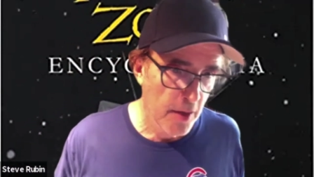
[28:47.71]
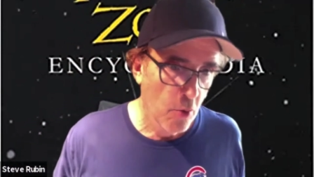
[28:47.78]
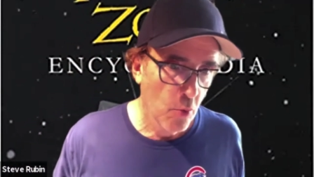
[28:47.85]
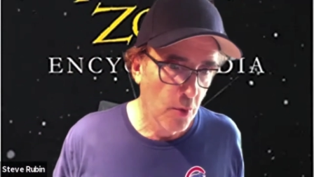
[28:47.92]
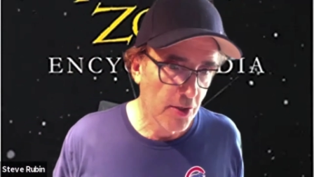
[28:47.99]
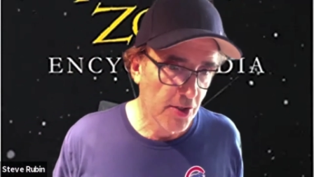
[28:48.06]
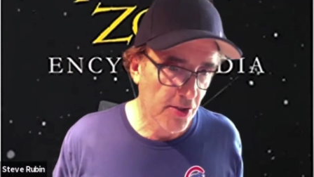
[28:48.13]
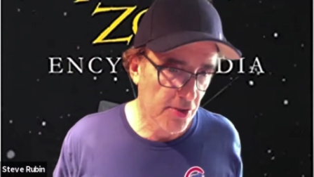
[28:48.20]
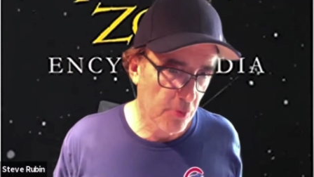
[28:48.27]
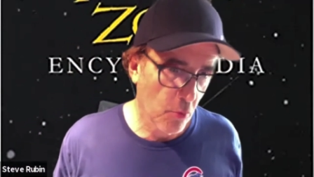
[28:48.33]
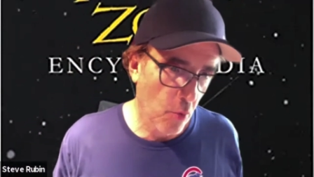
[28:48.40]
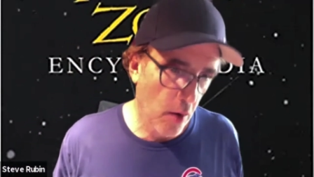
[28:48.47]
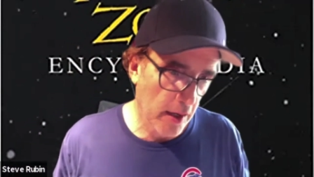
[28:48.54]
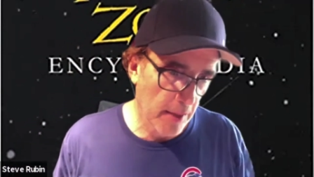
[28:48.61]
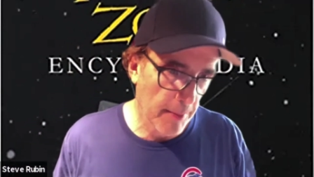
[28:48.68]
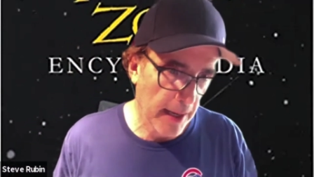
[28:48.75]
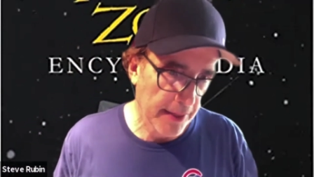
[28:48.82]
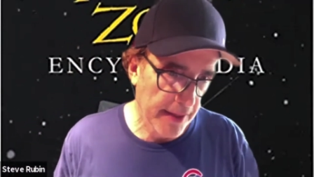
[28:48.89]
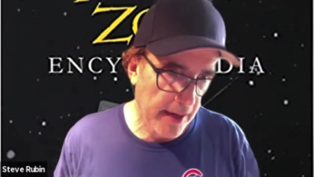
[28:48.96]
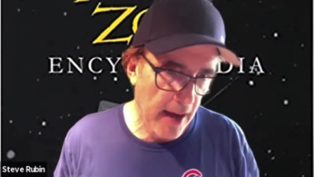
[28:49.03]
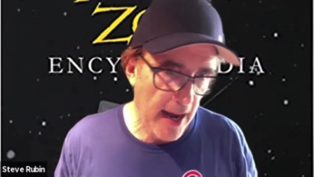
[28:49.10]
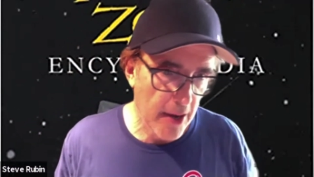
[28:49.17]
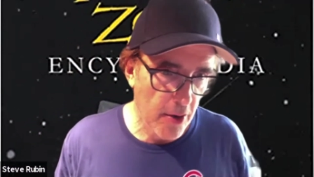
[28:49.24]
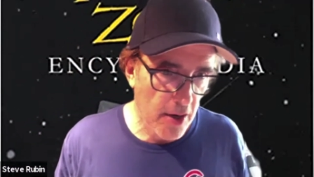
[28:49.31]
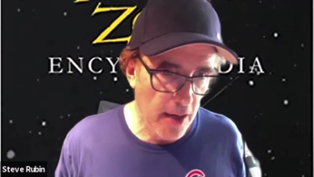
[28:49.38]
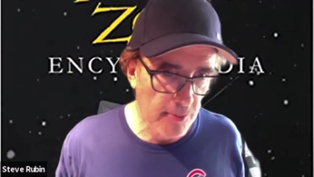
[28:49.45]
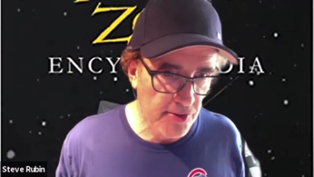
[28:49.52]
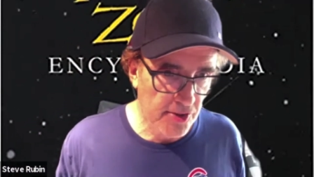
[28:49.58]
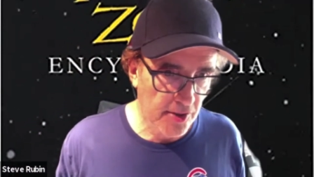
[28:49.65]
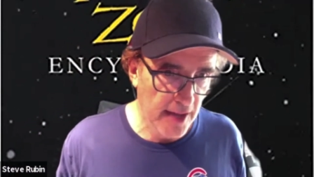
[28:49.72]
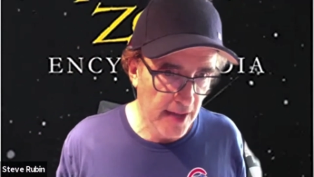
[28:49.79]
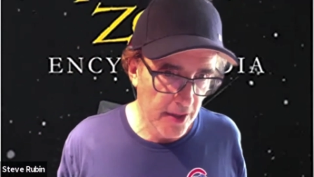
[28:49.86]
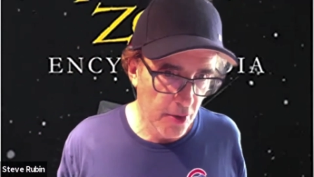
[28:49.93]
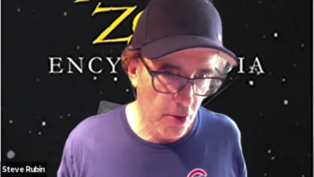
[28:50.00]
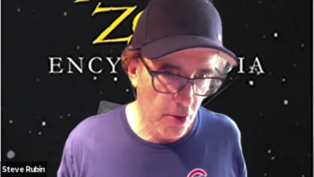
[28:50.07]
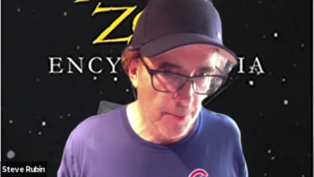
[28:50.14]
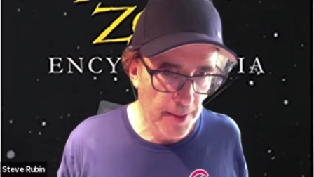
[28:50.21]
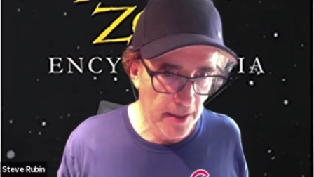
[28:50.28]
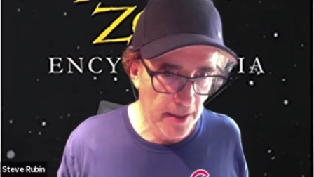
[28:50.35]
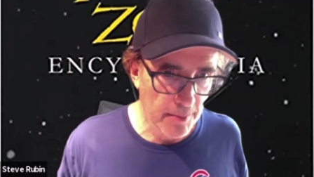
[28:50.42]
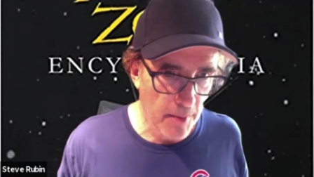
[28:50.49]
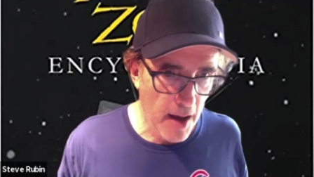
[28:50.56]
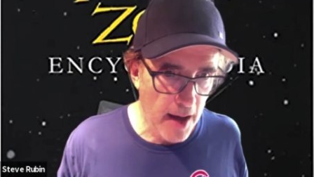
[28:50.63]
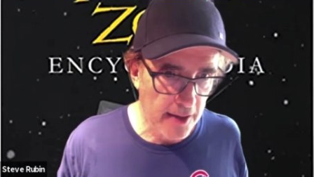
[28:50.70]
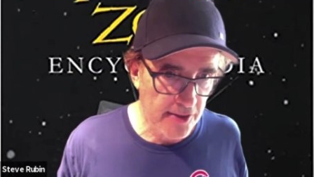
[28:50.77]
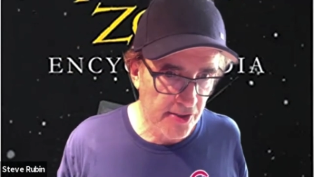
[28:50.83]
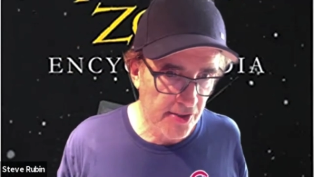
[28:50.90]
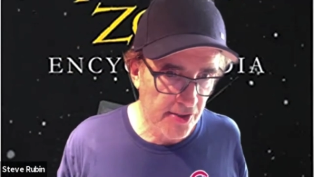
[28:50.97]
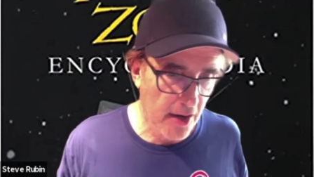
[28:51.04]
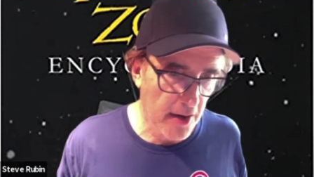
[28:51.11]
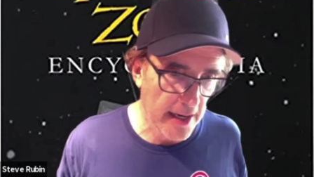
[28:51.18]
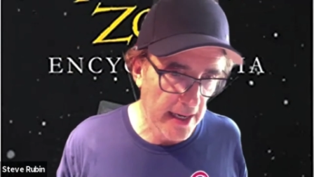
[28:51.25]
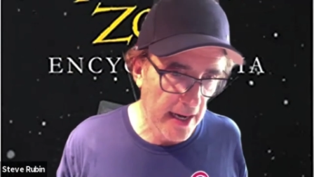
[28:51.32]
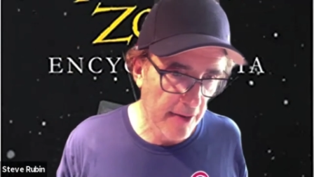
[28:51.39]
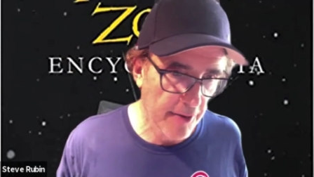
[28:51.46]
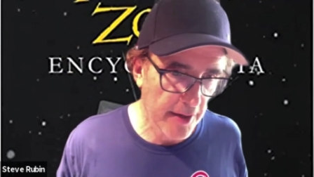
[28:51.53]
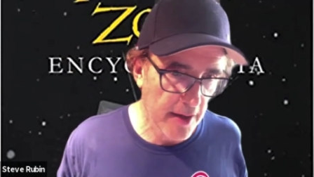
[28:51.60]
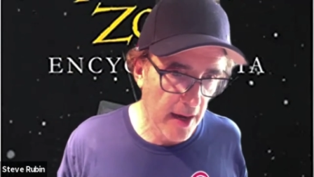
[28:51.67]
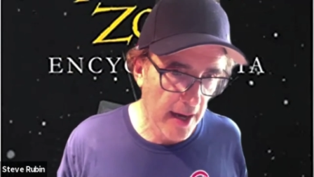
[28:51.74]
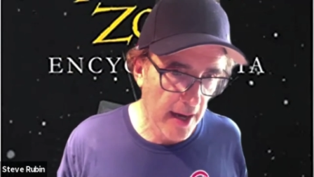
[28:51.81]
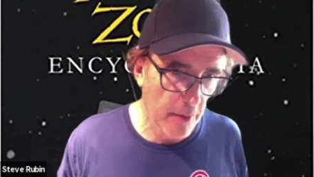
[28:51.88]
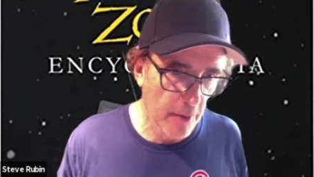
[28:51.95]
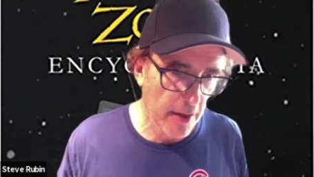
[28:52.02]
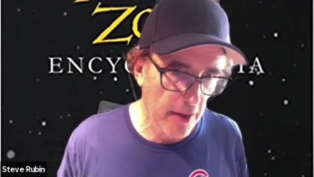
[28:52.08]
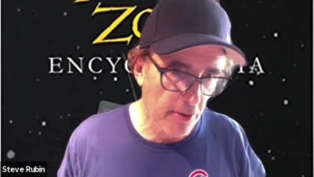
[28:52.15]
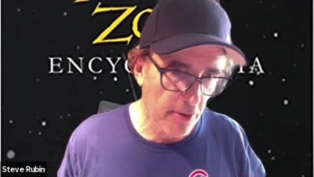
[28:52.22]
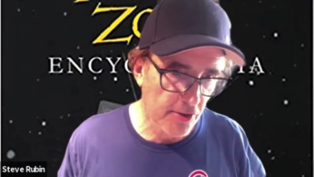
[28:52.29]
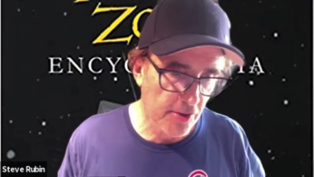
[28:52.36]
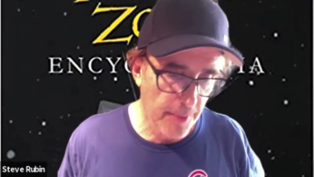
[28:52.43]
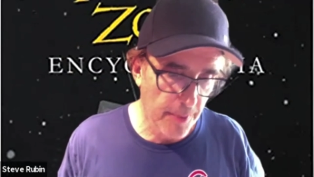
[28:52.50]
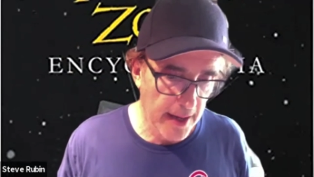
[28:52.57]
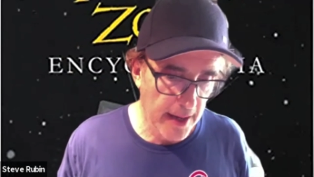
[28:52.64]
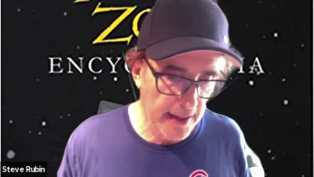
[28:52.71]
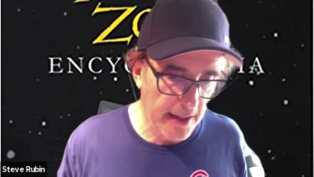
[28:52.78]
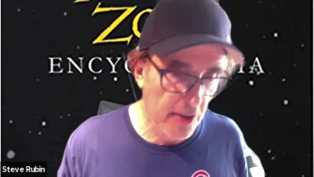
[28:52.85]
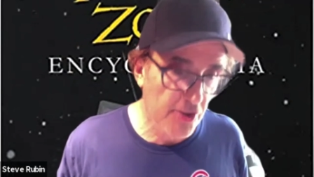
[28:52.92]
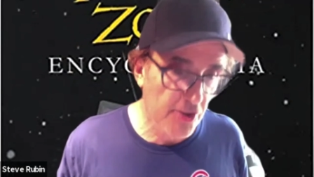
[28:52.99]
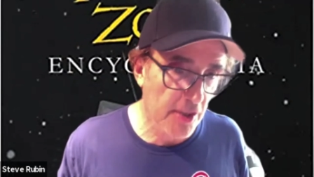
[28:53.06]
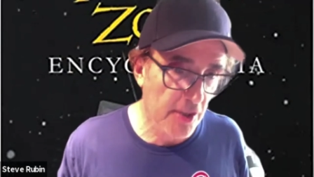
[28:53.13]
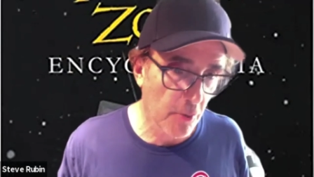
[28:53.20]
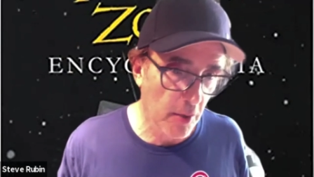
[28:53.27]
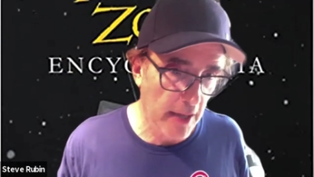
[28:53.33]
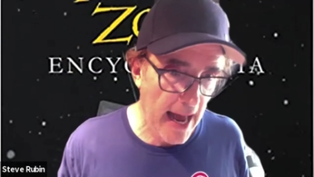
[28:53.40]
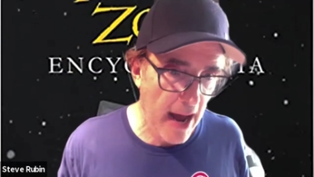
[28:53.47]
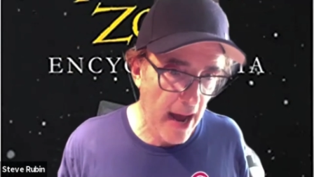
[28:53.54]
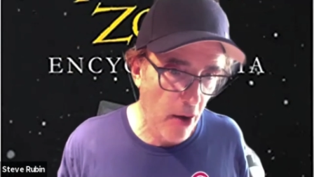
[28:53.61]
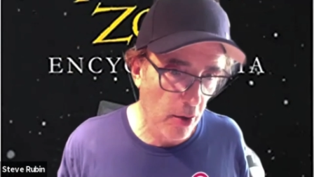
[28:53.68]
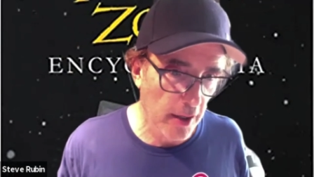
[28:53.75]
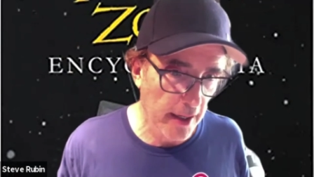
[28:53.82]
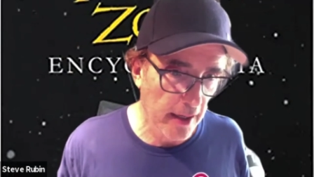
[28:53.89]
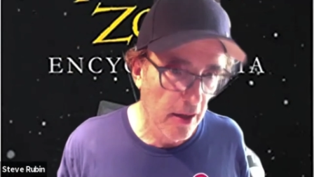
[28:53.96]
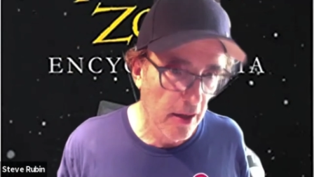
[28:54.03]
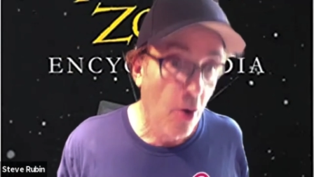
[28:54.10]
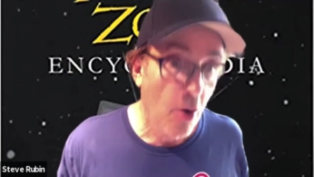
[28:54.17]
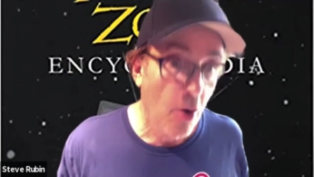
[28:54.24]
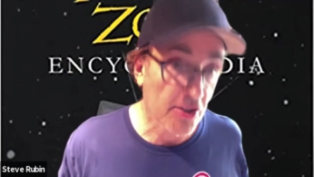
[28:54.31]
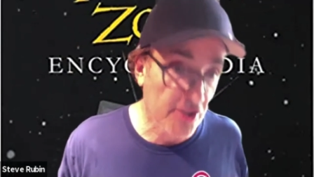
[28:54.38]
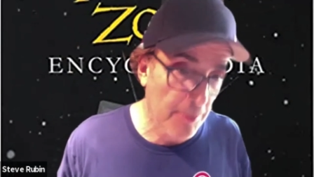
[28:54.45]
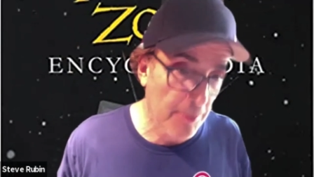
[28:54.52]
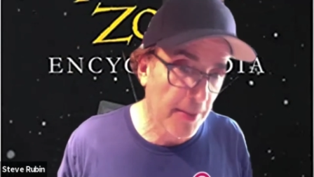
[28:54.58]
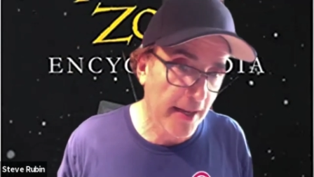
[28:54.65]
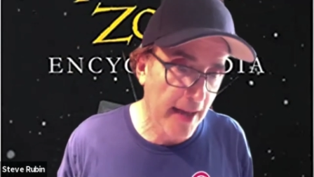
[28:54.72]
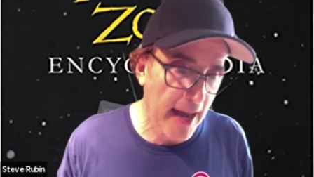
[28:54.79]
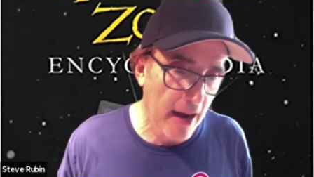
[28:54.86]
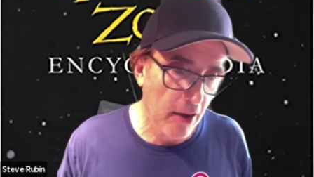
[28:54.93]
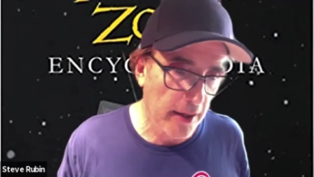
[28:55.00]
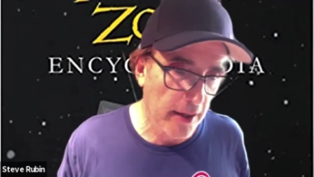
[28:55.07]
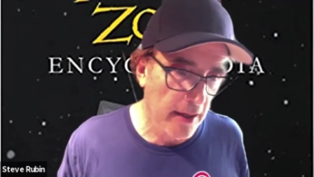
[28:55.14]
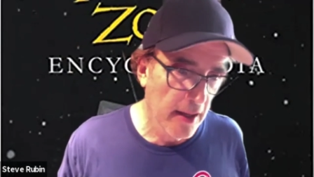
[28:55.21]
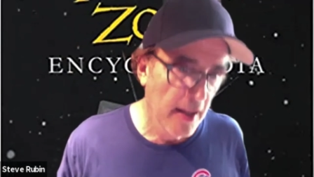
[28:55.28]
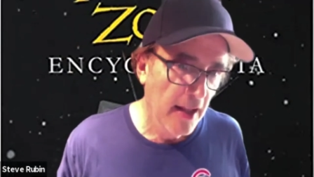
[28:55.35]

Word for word: which is the one about the guy who comes to that European monastery and every night when he goes to bed, he hears someone howling or something howling.